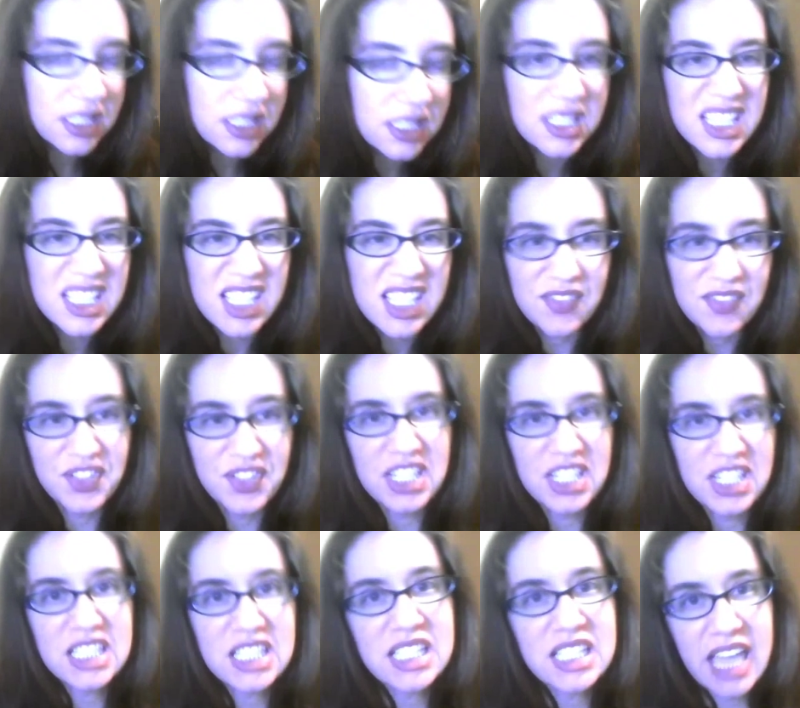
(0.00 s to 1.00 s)
to
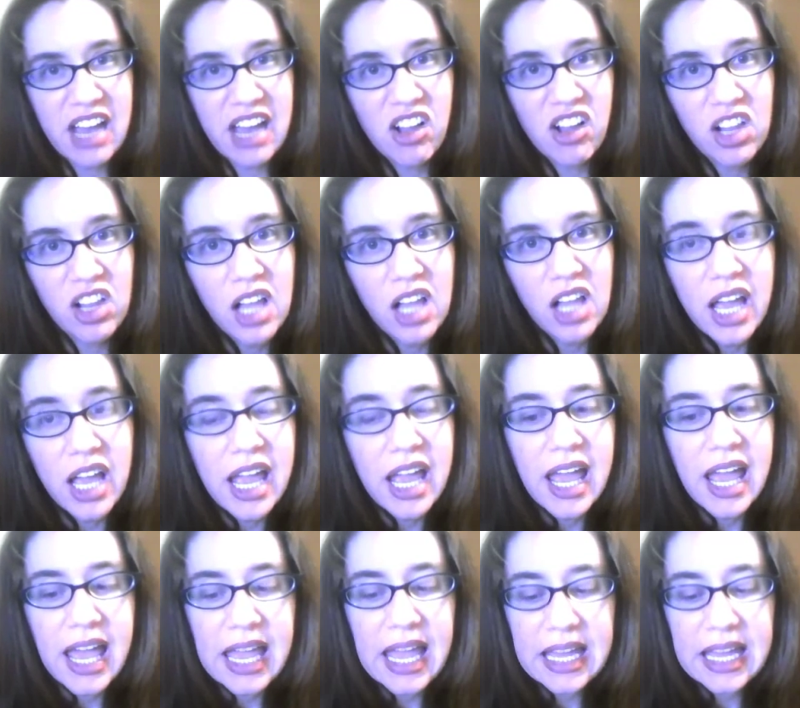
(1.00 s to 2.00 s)
stiffness scale.
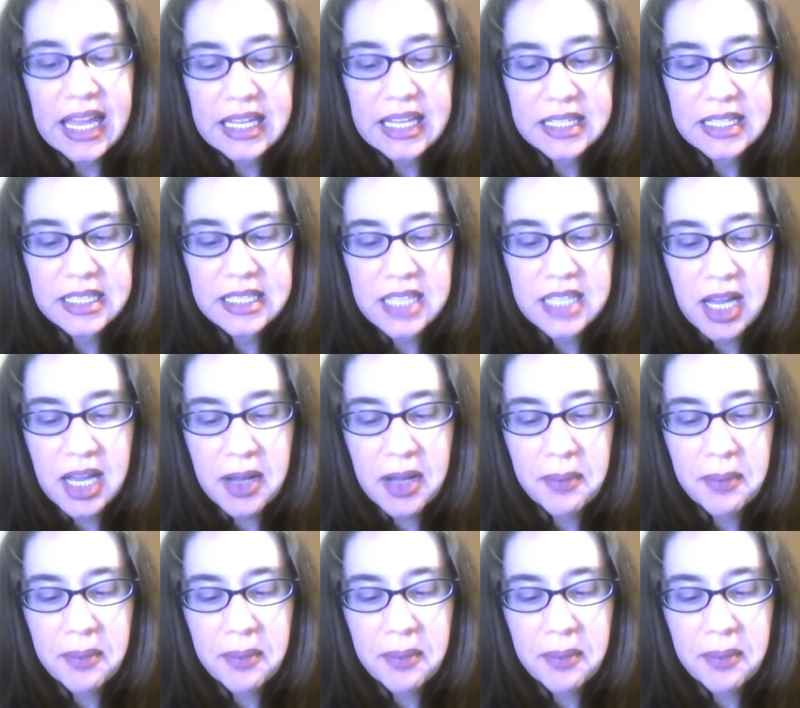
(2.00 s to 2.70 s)
And